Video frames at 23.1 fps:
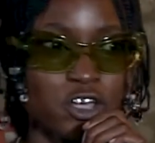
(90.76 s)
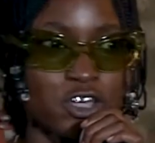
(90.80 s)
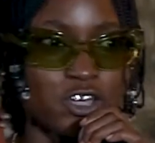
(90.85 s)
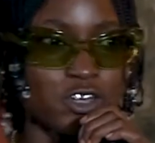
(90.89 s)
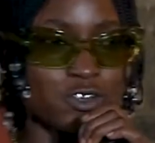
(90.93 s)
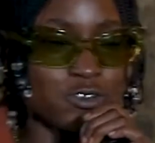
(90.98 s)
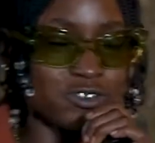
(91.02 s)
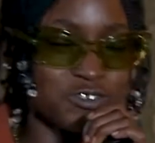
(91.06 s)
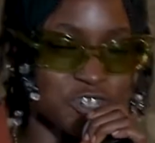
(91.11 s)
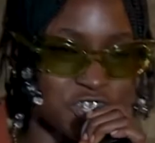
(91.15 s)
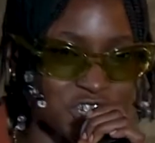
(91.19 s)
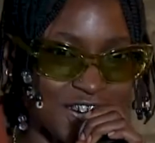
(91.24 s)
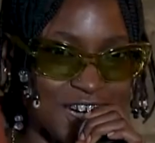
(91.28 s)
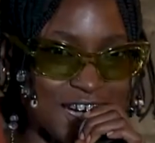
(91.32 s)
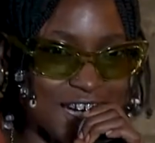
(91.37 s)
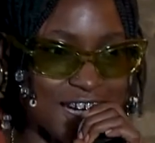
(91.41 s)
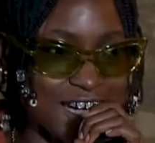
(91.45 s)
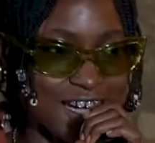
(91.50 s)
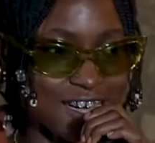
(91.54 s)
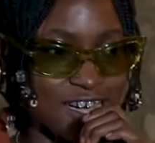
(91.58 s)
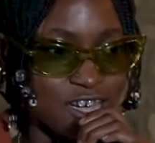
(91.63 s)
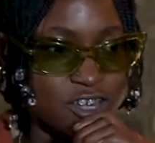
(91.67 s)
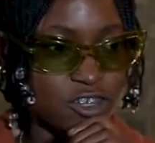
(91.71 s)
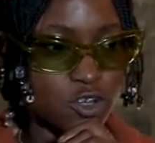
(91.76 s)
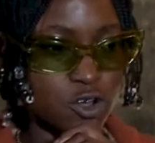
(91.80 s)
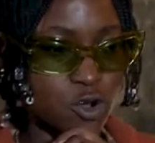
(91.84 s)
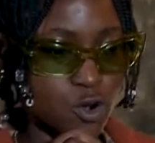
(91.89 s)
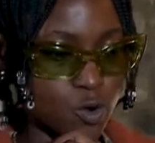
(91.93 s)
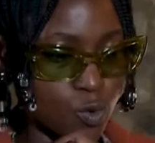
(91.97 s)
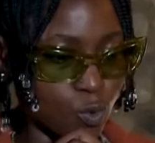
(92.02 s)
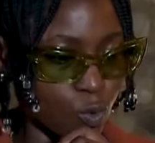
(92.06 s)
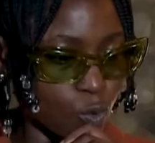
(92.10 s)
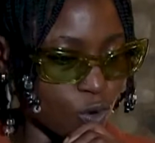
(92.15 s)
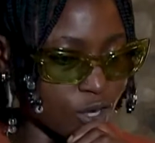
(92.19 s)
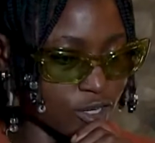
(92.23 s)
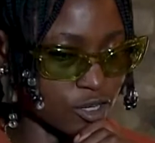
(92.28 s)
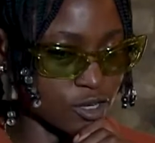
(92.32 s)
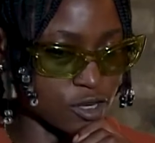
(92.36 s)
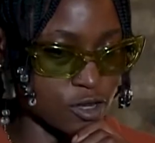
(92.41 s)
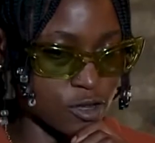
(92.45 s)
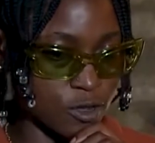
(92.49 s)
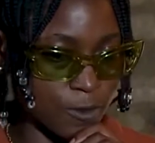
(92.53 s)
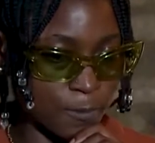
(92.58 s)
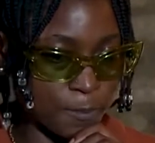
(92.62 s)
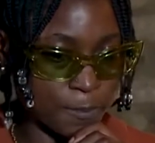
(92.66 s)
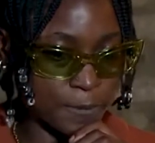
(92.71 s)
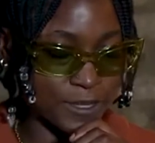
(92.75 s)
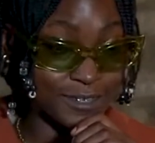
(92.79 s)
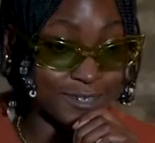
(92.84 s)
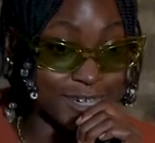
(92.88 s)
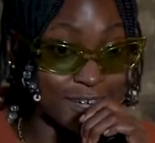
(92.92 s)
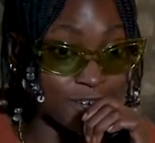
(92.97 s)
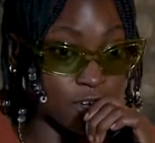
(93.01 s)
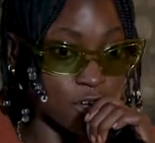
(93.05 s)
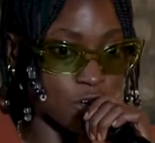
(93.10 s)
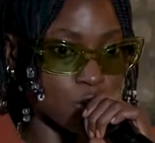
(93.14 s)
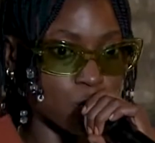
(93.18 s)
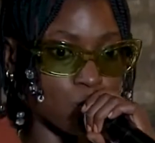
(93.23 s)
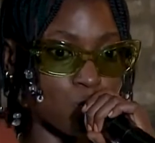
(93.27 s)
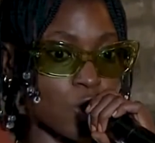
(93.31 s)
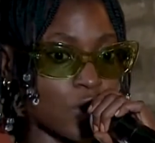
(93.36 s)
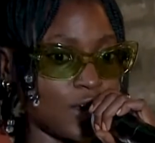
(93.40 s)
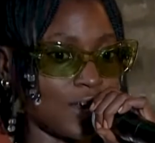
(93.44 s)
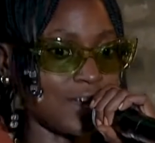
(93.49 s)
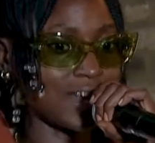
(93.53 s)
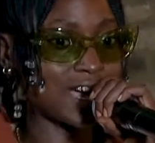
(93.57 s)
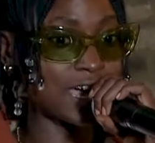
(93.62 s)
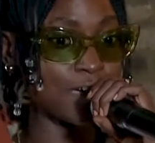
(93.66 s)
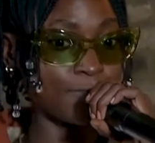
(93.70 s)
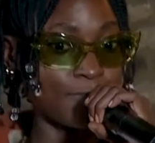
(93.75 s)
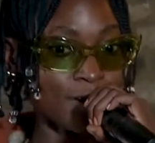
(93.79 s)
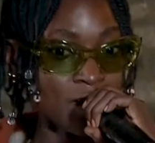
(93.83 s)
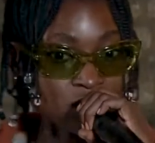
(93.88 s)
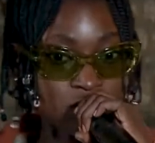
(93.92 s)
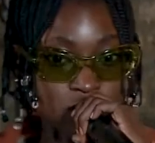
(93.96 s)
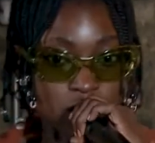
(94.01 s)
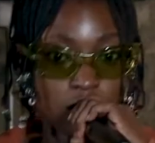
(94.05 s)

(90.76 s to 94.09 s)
shy and don't want to take on what life has to